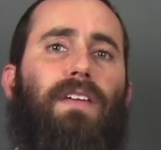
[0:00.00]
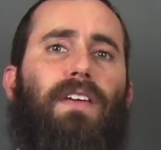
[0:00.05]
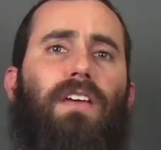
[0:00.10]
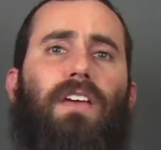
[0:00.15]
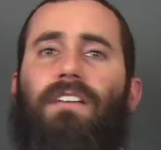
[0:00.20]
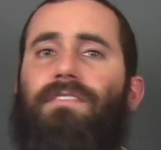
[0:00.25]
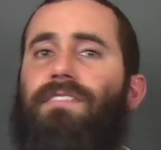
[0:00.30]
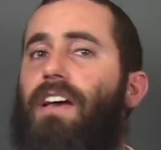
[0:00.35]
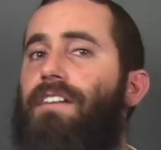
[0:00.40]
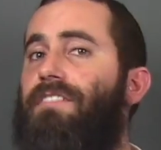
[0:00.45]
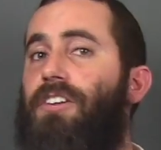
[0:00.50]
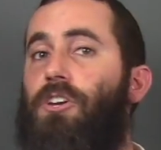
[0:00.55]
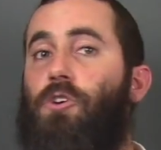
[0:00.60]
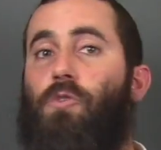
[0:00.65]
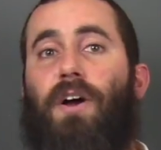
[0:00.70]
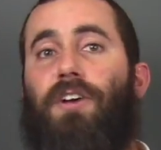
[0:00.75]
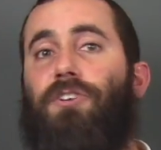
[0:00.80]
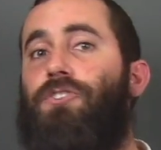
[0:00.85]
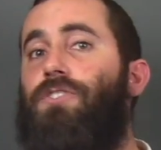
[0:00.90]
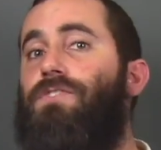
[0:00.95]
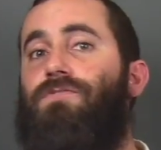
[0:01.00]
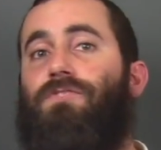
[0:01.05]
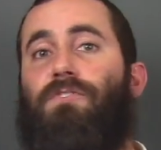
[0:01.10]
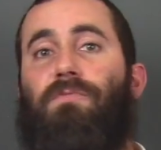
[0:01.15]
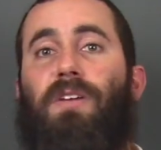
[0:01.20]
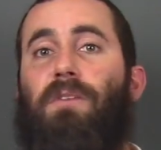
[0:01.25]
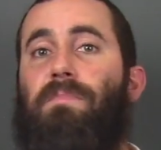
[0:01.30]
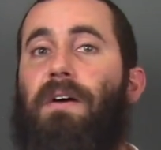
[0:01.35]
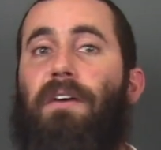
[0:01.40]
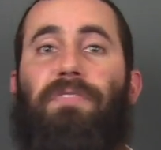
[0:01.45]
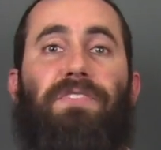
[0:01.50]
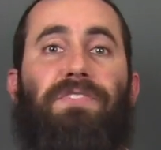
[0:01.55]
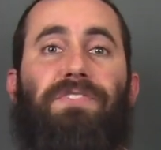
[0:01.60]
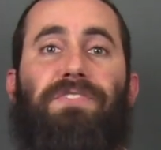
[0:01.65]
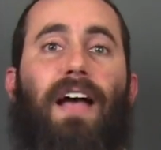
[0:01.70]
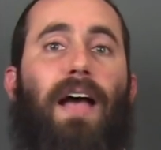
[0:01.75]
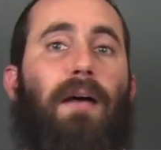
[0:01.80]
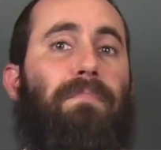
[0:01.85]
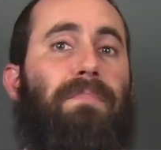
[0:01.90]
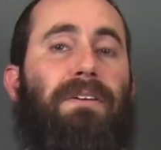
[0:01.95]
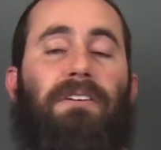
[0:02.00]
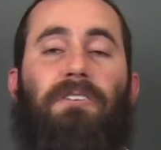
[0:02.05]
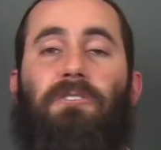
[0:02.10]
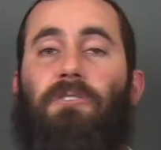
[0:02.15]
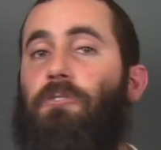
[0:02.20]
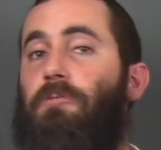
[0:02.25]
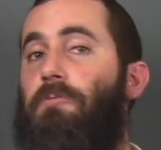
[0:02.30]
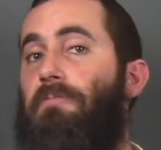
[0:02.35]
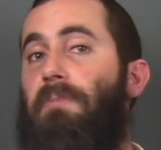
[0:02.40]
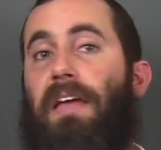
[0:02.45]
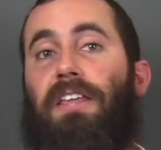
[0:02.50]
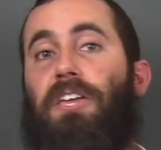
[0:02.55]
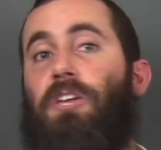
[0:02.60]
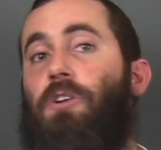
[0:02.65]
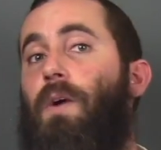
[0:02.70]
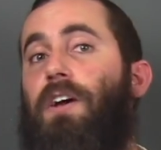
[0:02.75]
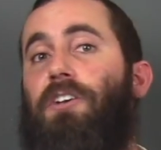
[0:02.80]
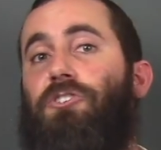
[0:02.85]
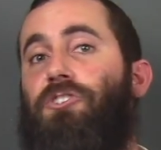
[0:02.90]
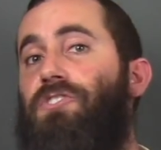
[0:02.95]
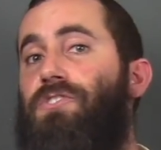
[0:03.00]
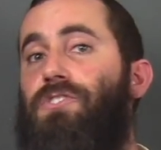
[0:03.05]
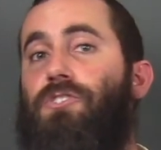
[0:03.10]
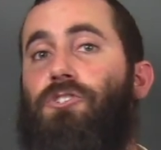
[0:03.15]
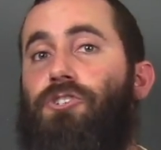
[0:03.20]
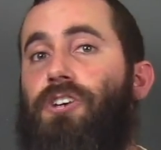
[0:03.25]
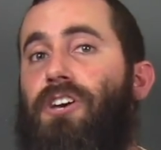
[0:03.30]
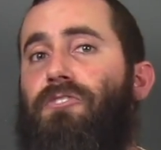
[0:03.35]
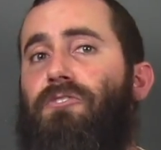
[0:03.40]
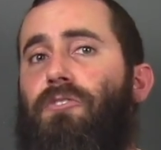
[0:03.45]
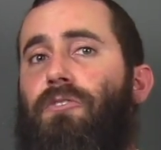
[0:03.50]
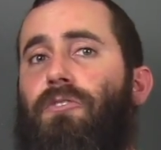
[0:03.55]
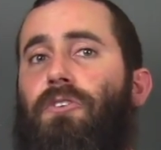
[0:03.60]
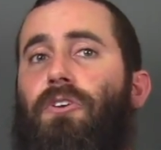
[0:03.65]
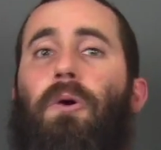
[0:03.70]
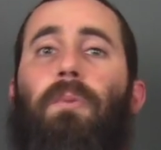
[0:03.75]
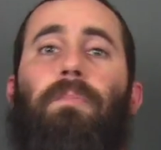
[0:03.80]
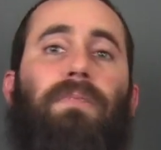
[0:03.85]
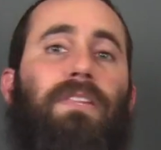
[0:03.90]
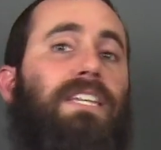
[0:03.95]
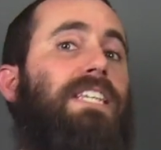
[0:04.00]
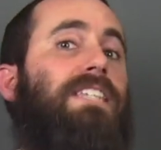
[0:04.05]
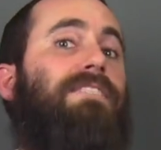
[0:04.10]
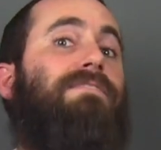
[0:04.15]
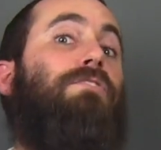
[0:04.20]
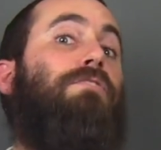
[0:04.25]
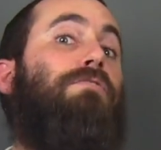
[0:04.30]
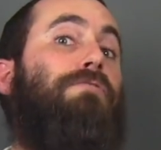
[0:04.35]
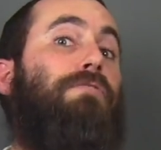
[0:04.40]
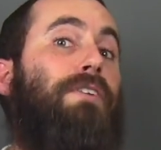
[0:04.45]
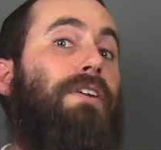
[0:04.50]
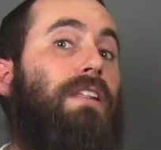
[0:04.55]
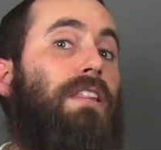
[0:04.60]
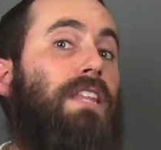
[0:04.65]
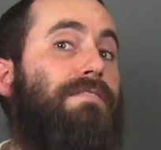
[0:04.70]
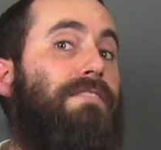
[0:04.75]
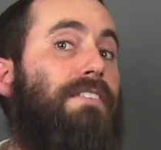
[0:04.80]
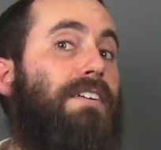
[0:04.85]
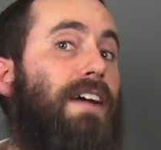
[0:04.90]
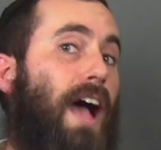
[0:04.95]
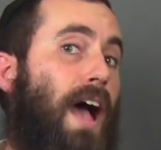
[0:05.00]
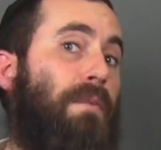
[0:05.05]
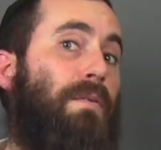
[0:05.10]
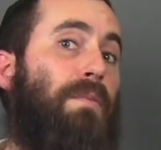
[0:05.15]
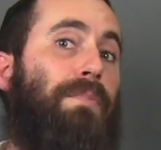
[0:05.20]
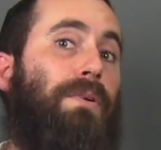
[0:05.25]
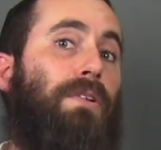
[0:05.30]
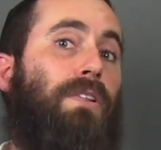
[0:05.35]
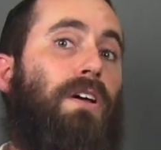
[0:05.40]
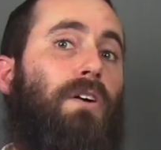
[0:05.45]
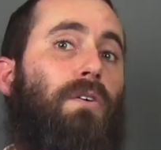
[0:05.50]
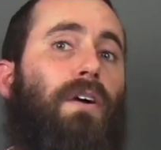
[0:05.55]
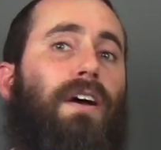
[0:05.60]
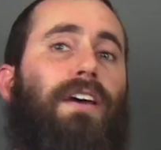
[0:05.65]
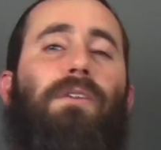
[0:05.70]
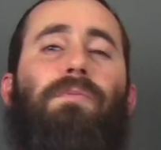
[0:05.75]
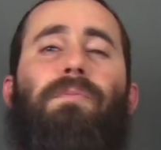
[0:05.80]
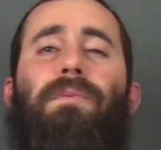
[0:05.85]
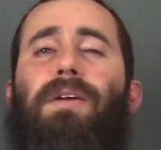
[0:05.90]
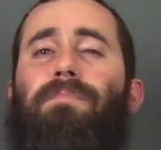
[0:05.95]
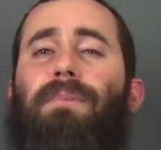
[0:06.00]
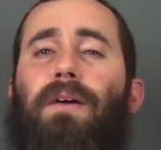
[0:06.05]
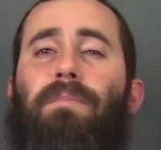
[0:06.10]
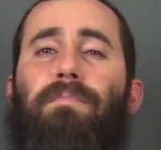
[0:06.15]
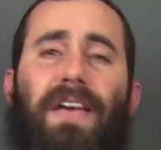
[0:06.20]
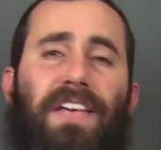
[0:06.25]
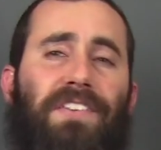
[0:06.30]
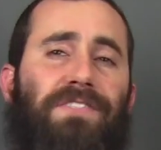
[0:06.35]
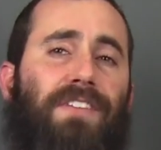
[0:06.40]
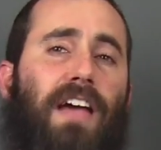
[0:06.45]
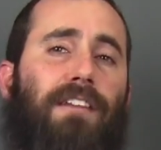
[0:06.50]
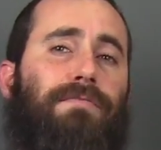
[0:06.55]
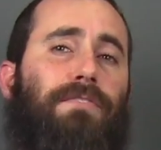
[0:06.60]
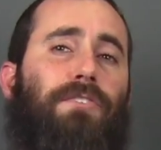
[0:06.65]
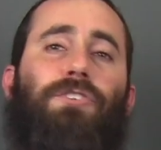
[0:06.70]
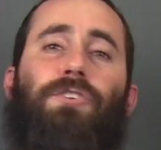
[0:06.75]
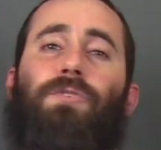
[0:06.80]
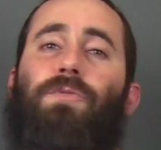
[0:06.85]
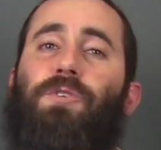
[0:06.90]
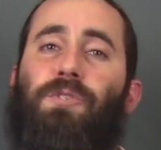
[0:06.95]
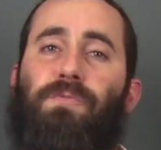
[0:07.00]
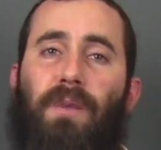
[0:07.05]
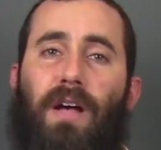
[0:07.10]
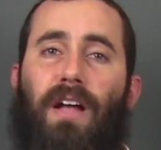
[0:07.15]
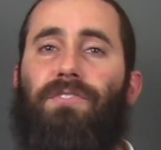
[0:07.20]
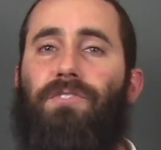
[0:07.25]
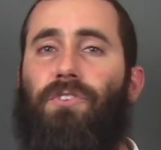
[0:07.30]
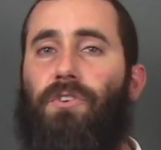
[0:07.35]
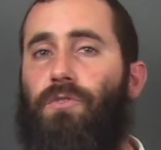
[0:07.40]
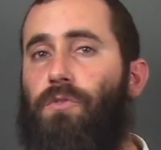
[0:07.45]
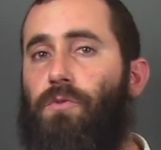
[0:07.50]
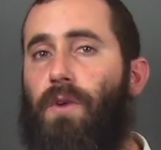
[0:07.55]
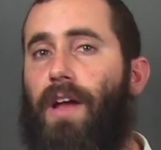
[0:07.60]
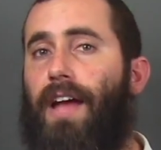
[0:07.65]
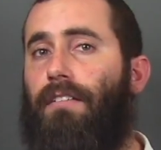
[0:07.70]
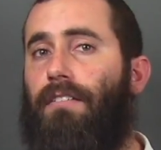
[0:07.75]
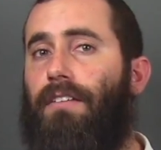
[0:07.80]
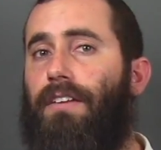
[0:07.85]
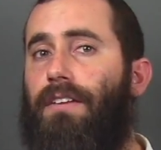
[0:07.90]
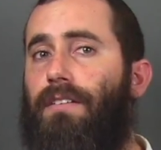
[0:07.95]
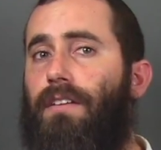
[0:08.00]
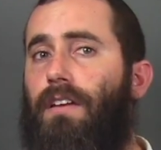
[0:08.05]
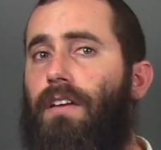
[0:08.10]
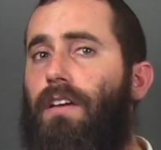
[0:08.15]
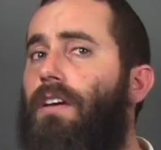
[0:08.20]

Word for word: If you have any questions for me about this topic or any questions in general, please feel free to leave a comment below and I'll make my best effort to respond to you directly.